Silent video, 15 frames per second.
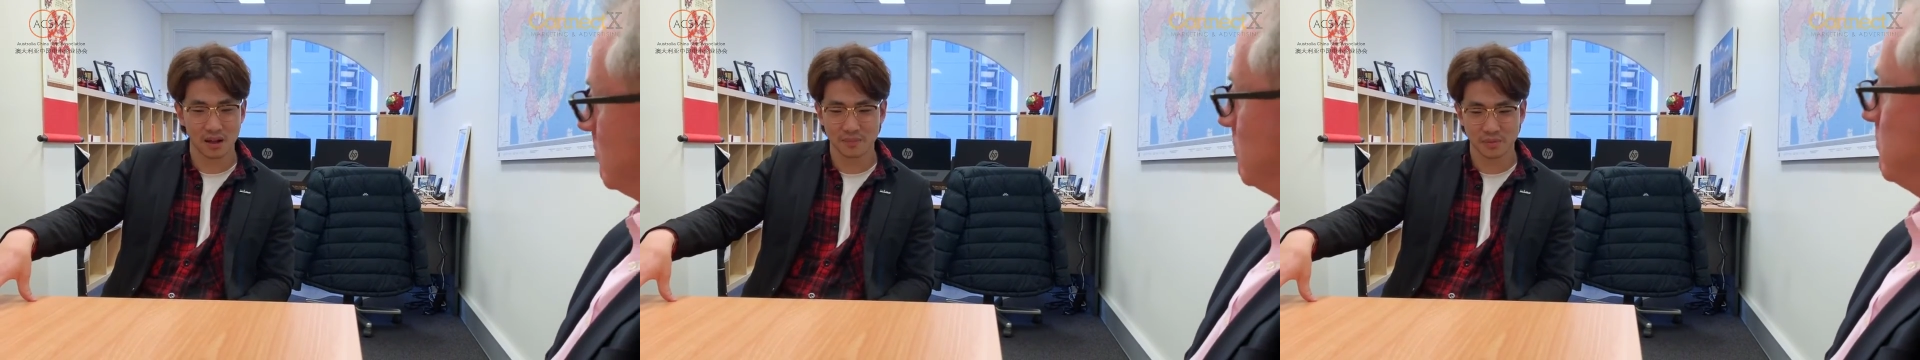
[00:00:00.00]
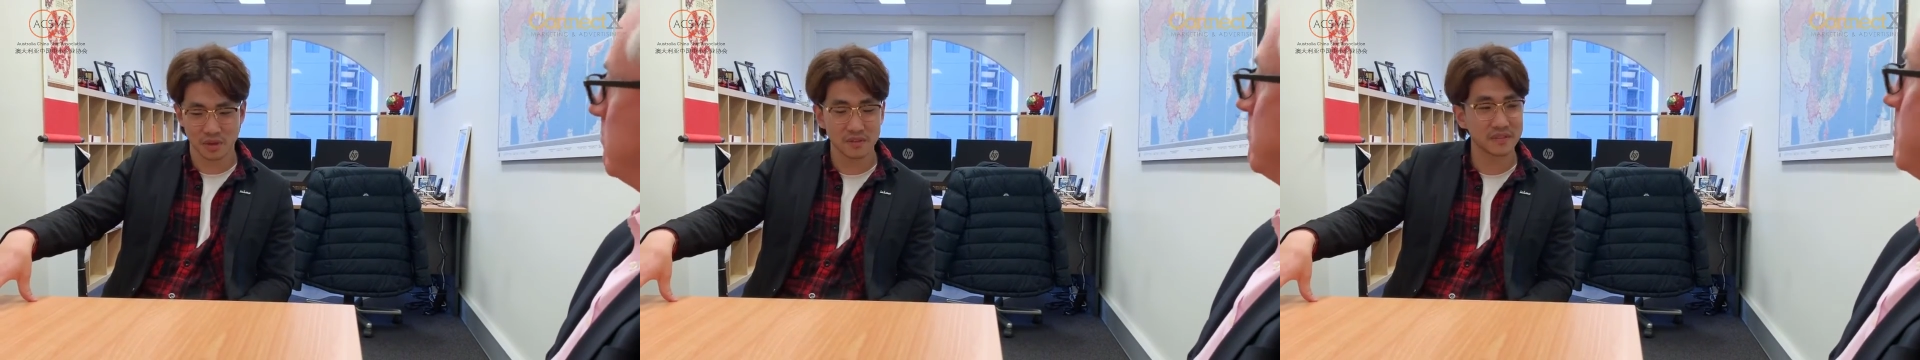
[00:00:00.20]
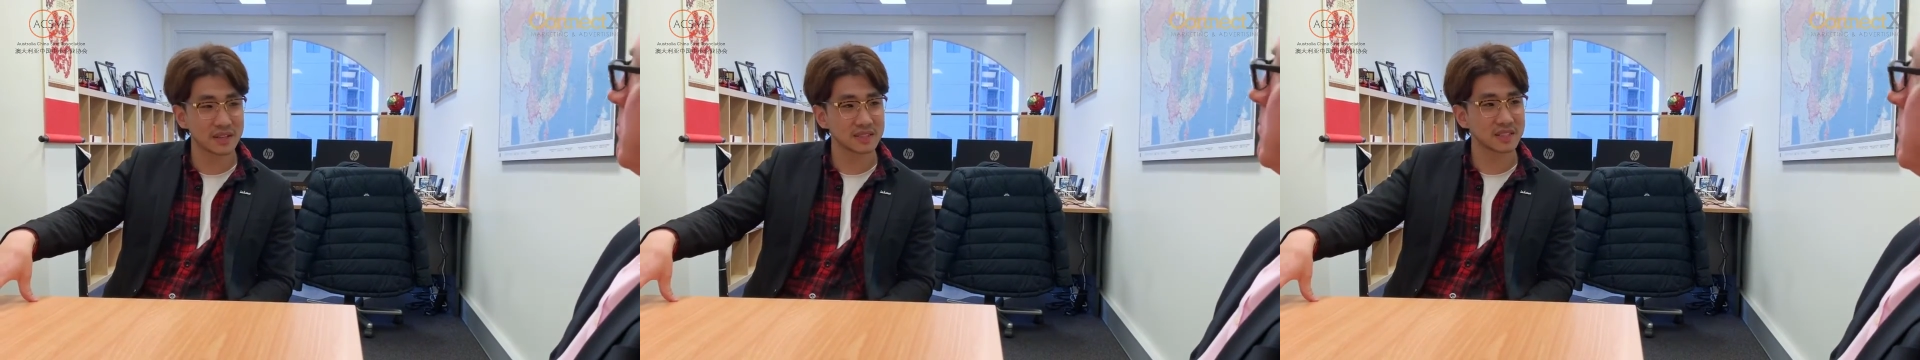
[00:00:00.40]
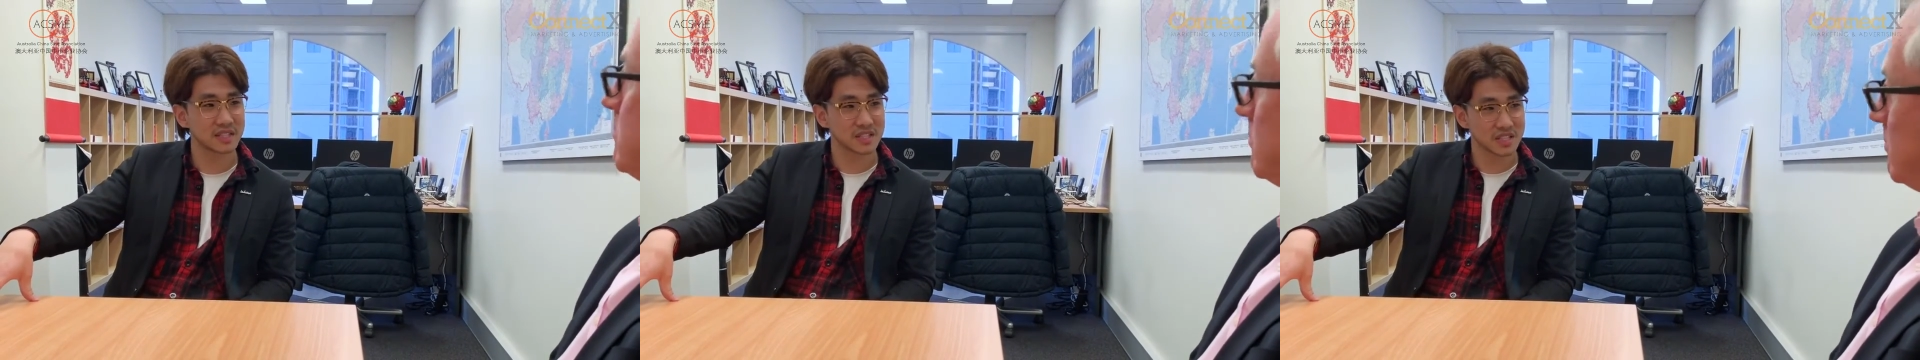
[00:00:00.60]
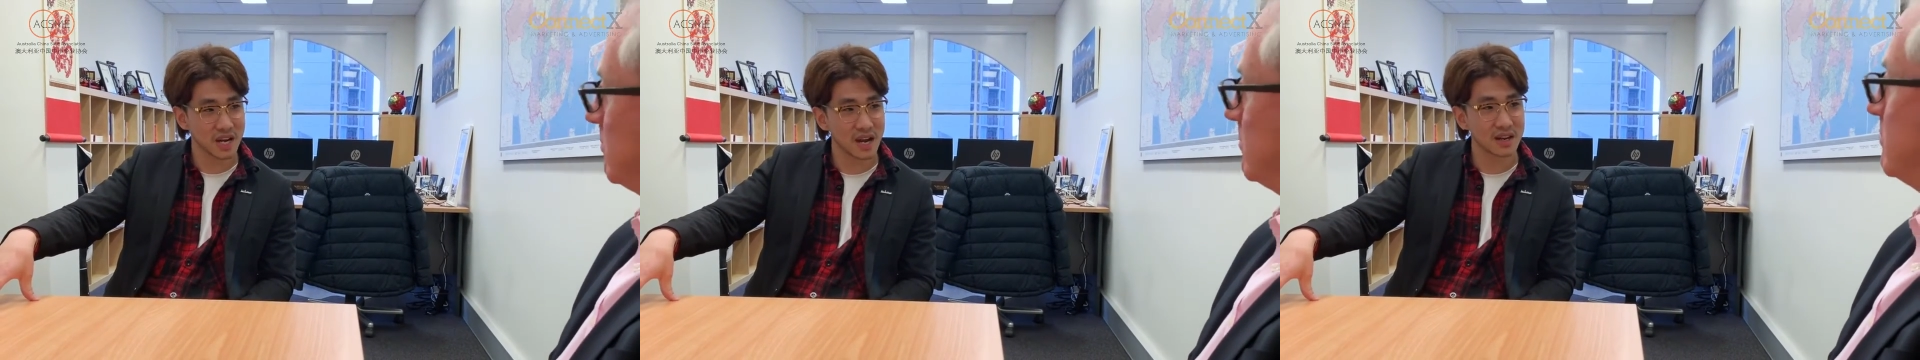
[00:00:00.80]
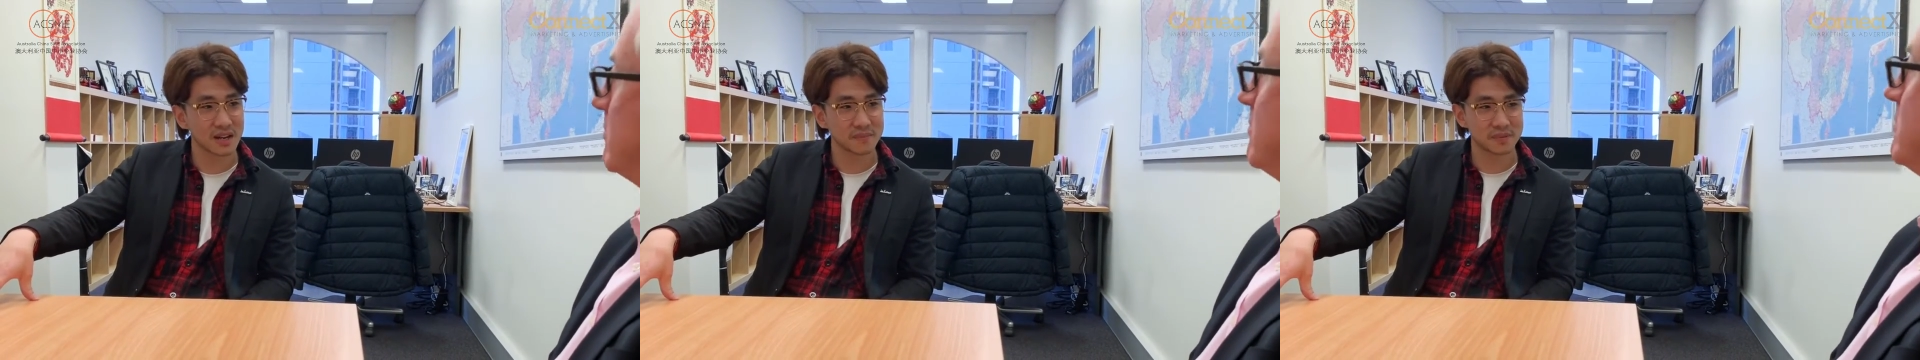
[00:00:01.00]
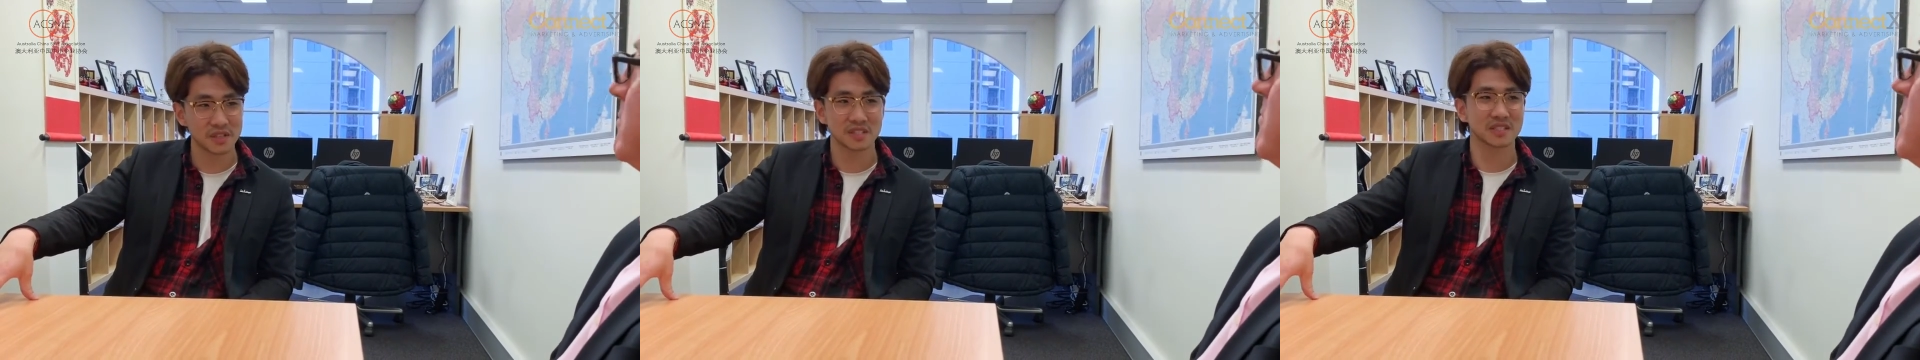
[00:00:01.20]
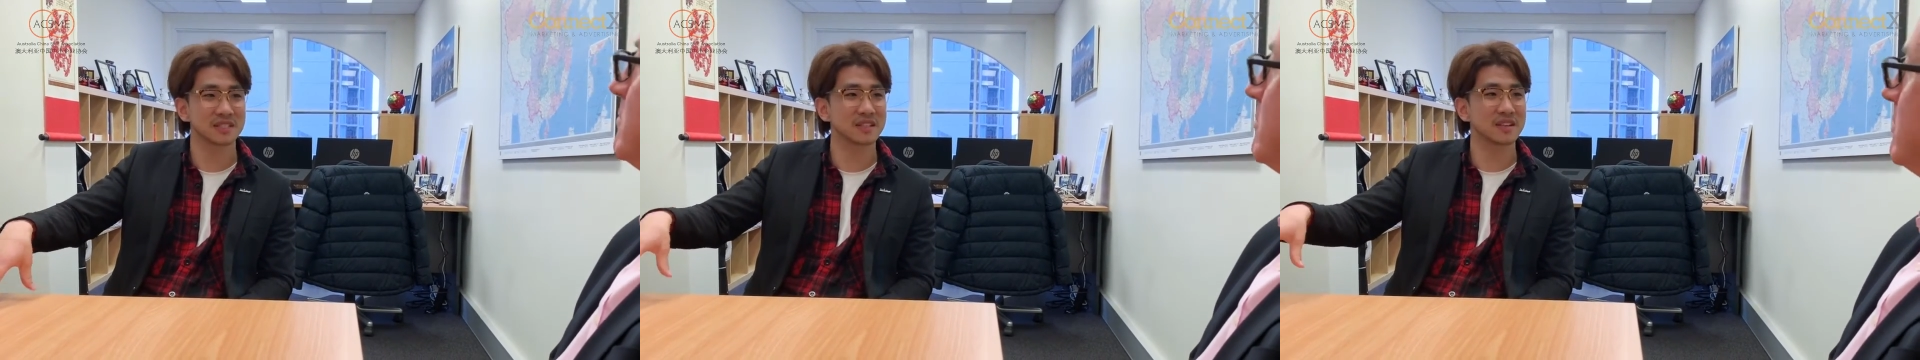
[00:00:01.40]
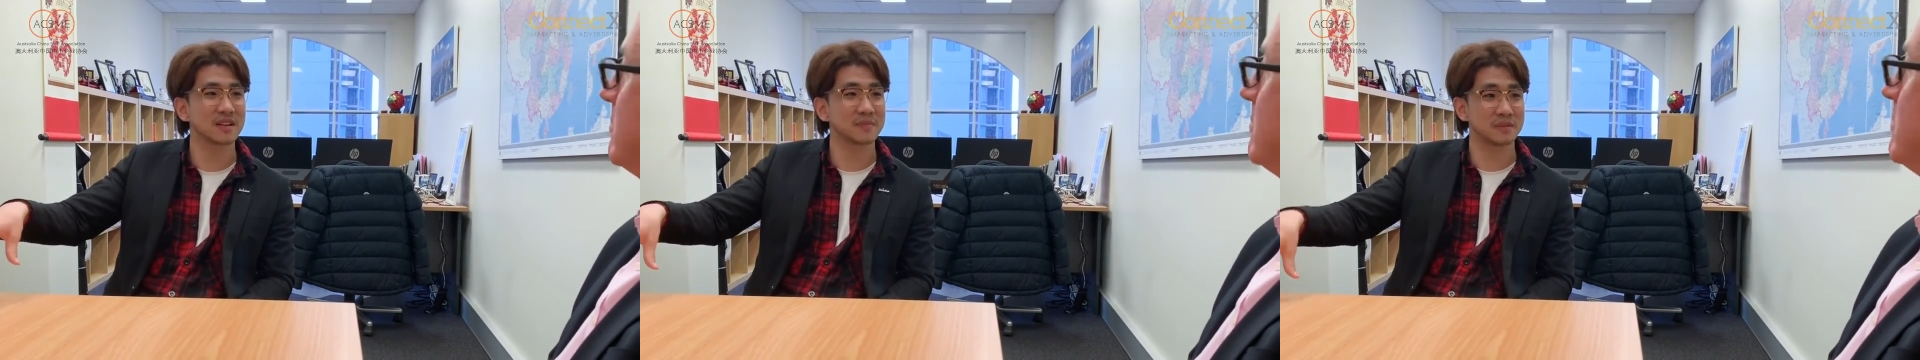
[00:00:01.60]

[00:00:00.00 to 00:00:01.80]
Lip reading: provinces in China purchasing their